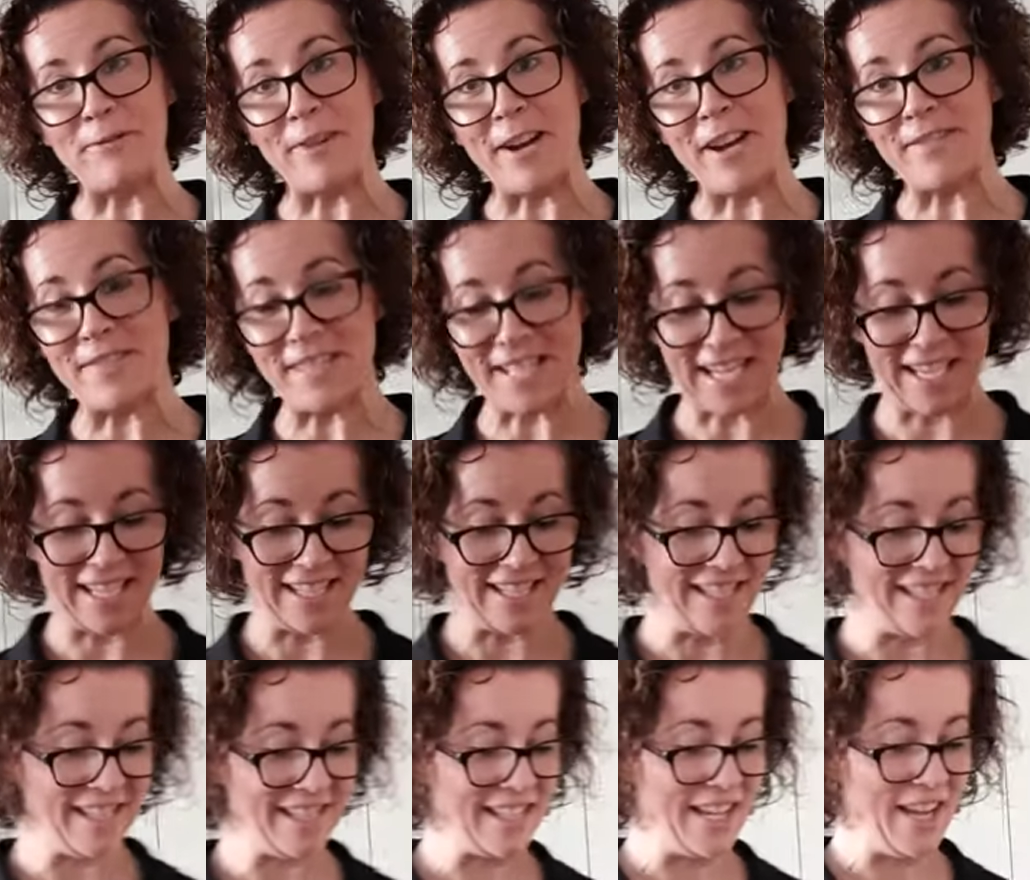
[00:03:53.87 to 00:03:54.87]

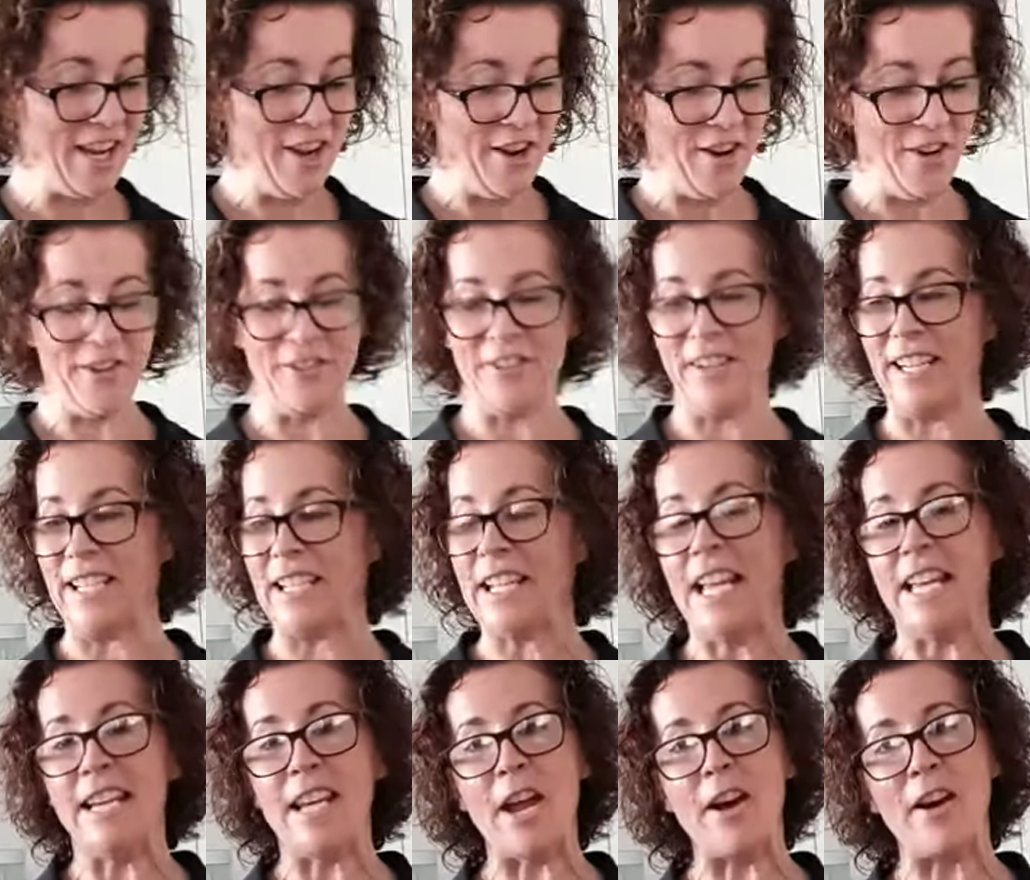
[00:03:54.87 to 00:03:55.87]
Seconds. All right.
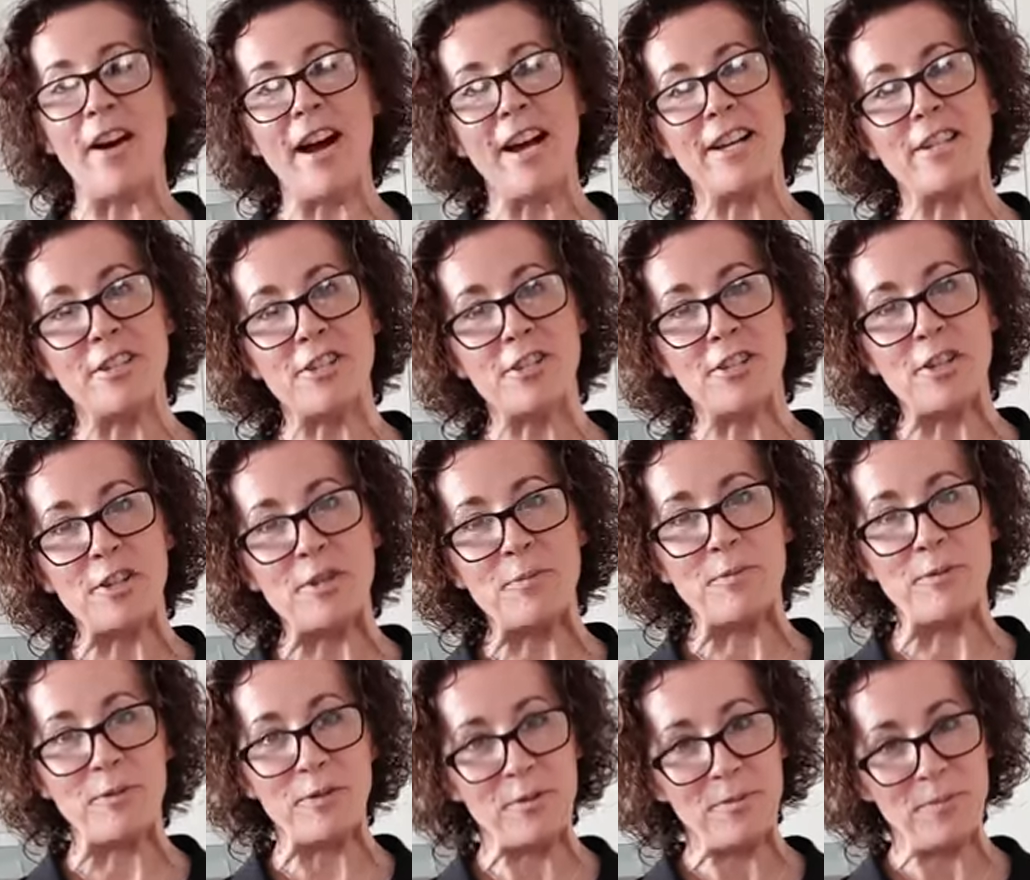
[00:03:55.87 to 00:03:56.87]
Now, I just showed you
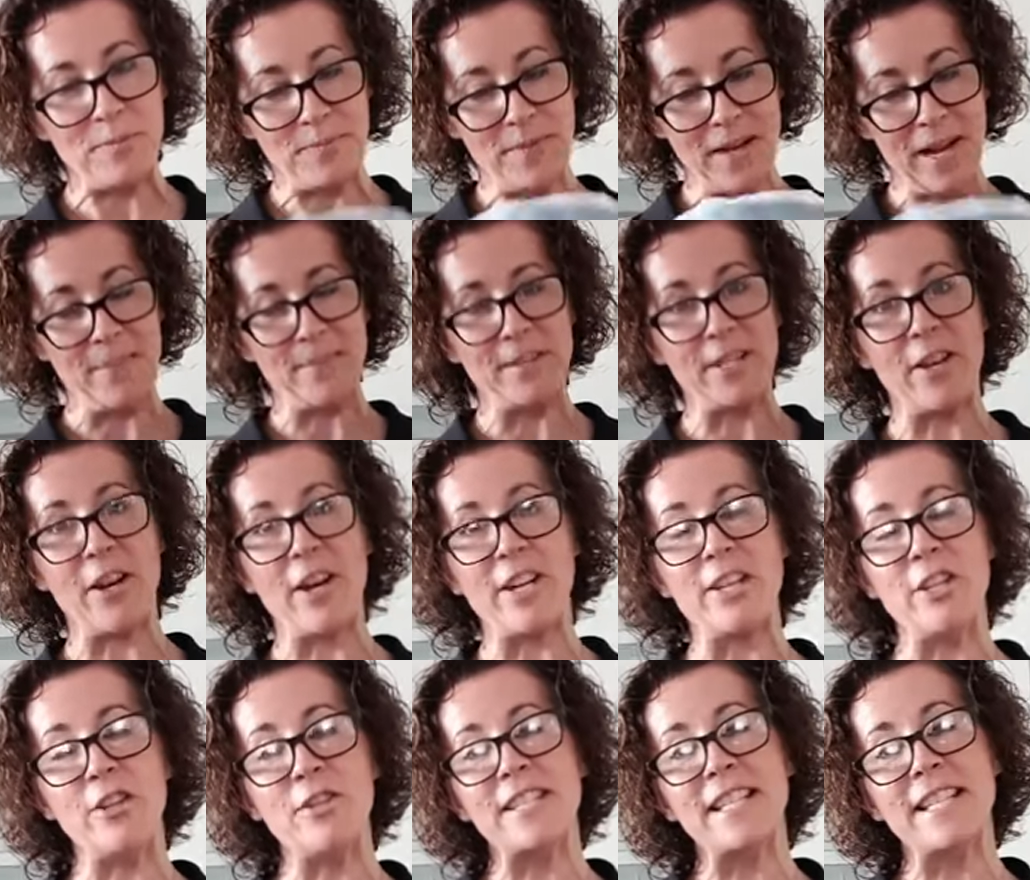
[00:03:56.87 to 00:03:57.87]
before, so I
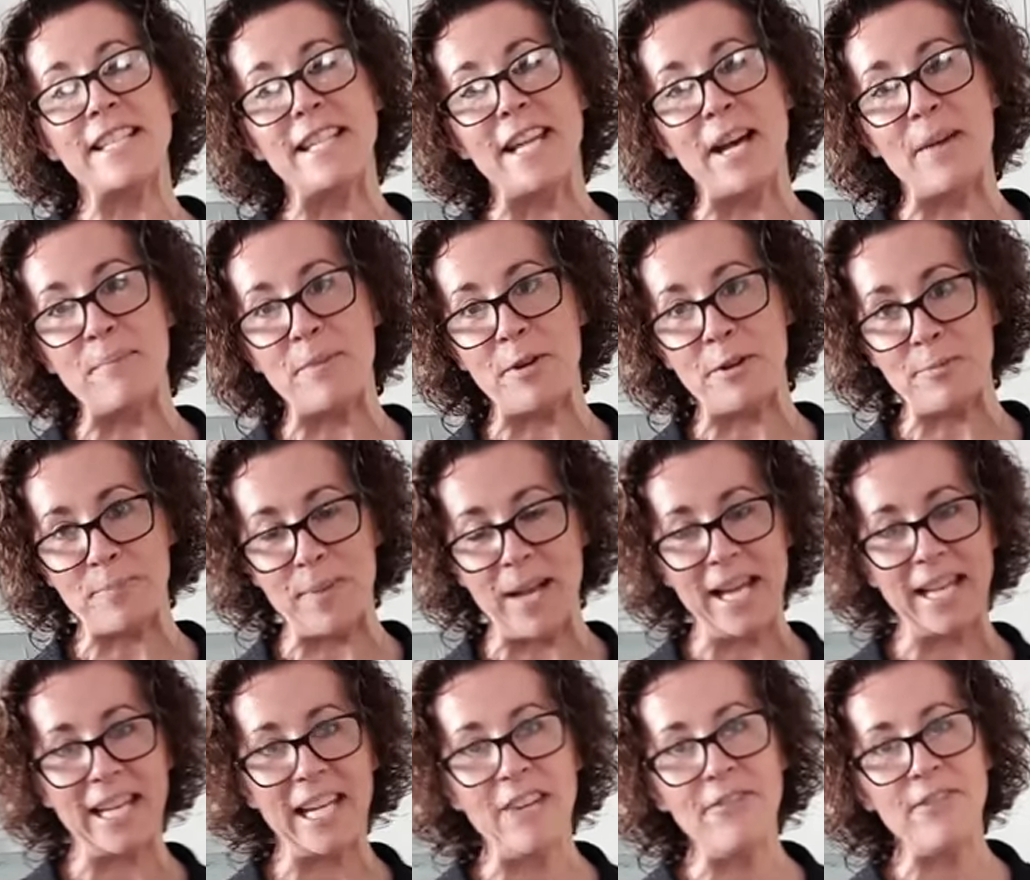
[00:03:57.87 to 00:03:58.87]
use a nut milk
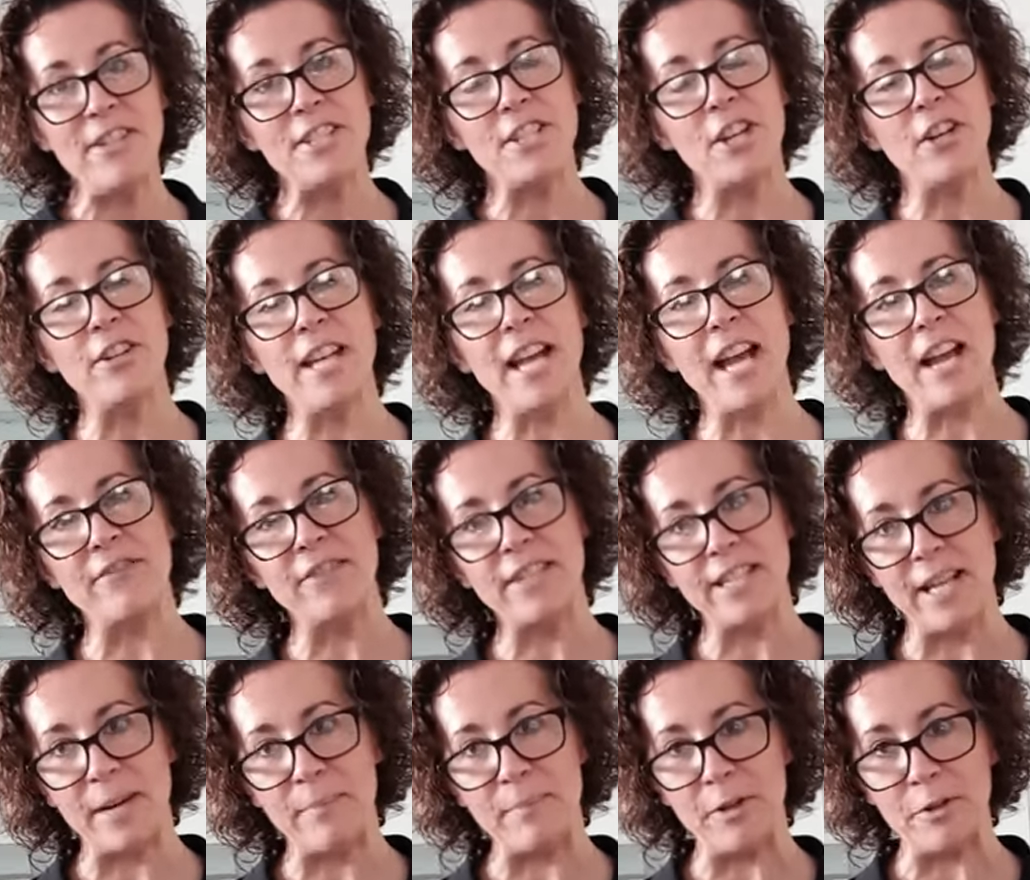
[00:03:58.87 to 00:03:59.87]
bag. If you don't have a
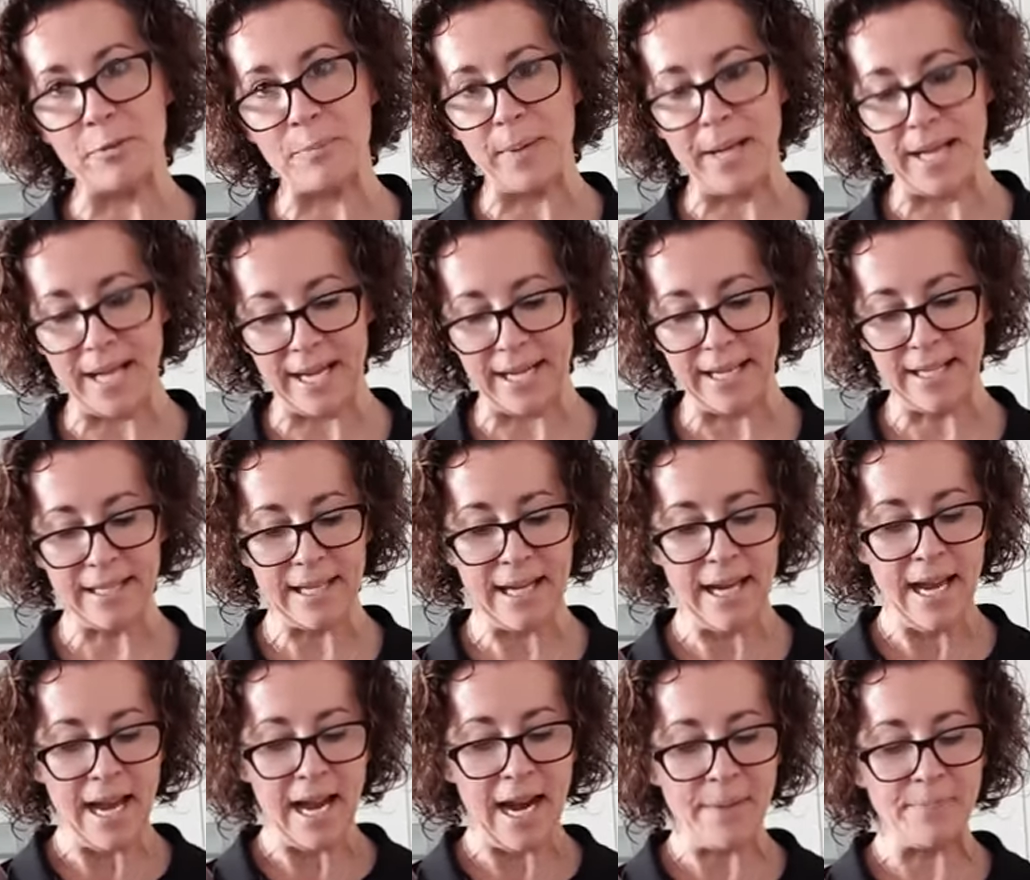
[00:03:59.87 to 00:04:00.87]
nut milk bag,
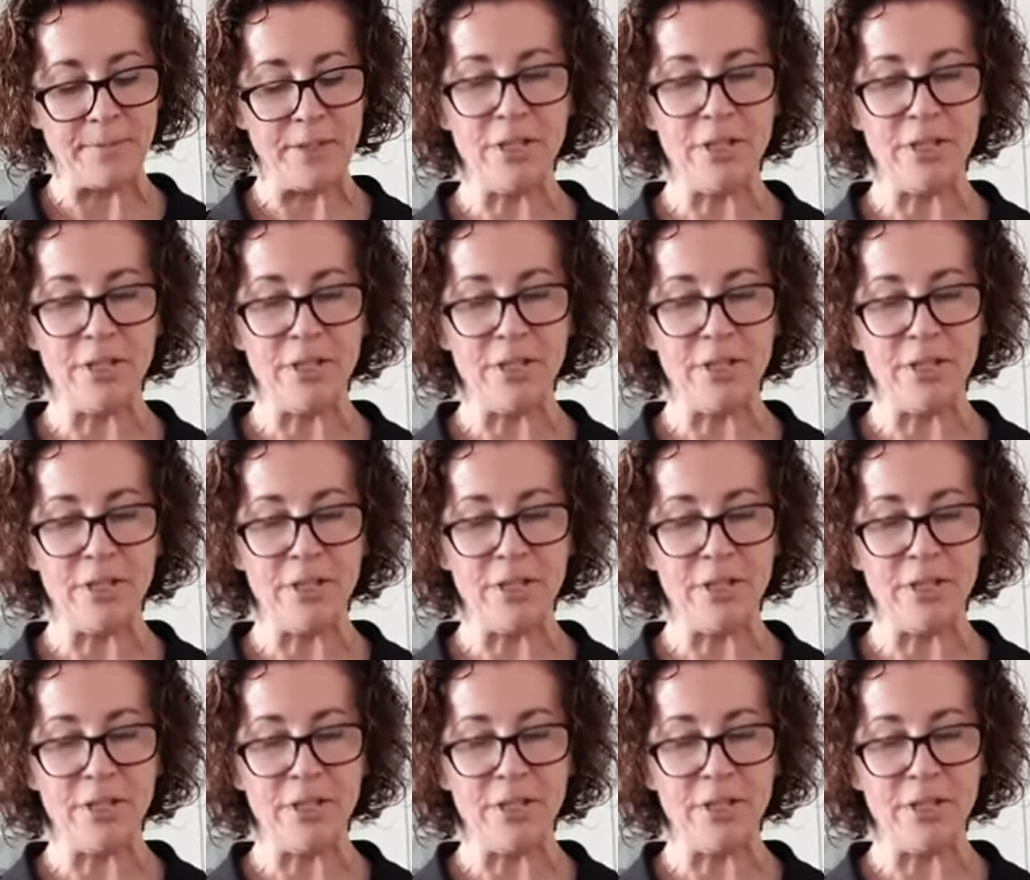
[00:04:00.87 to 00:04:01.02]
you